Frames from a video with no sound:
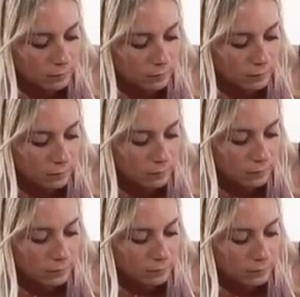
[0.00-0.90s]

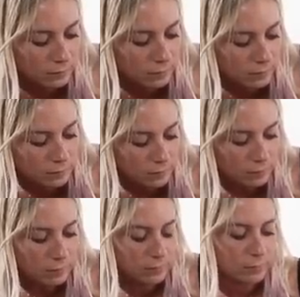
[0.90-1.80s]

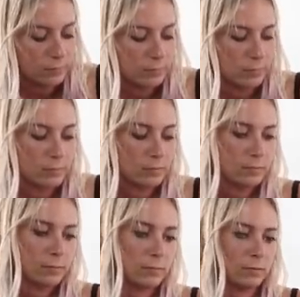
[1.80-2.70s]

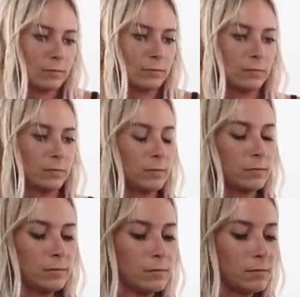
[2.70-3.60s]

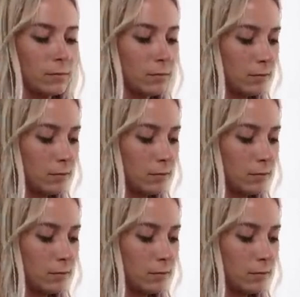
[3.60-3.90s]
The person shown says nothing.